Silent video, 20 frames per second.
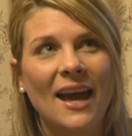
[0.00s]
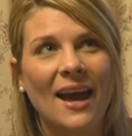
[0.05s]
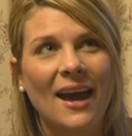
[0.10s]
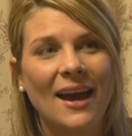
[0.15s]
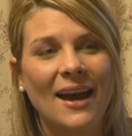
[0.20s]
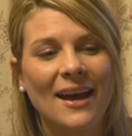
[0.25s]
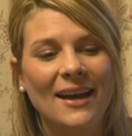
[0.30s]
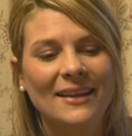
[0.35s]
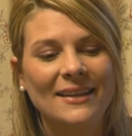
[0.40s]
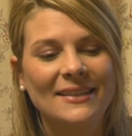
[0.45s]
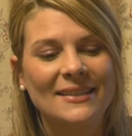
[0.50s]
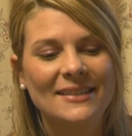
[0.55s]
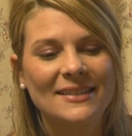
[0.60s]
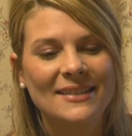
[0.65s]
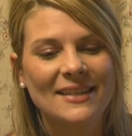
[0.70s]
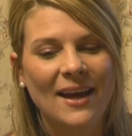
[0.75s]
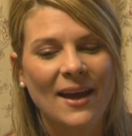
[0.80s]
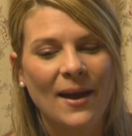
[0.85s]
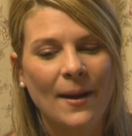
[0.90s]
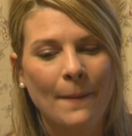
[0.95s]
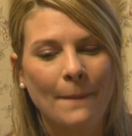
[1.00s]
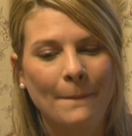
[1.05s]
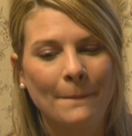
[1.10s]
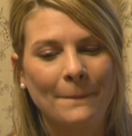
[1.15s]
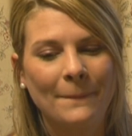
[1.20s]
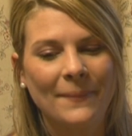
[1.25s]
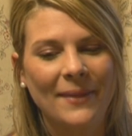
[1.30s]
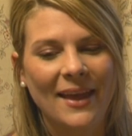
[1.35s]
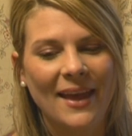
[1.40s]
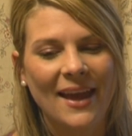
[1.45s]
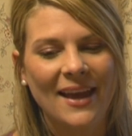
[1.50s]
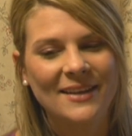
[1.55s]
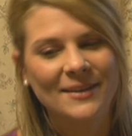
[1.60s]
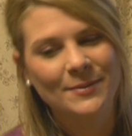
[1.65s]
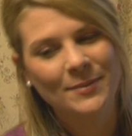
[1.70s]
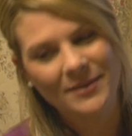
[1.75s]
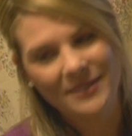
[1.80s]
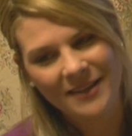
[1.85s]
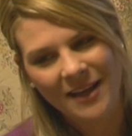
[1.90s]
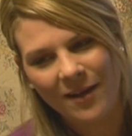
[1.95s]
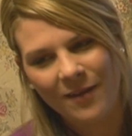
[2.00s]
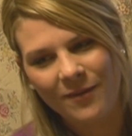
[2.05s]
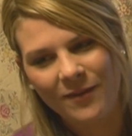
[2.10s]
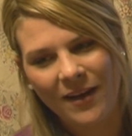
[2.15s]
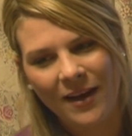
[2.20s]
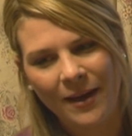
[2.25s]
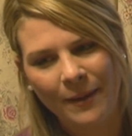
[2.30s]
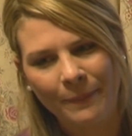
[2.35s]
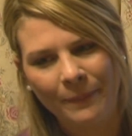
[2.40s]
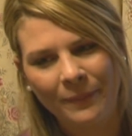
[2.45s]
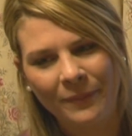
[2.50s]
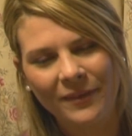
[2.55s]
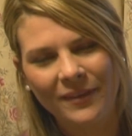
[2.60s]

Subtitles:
and as myself, I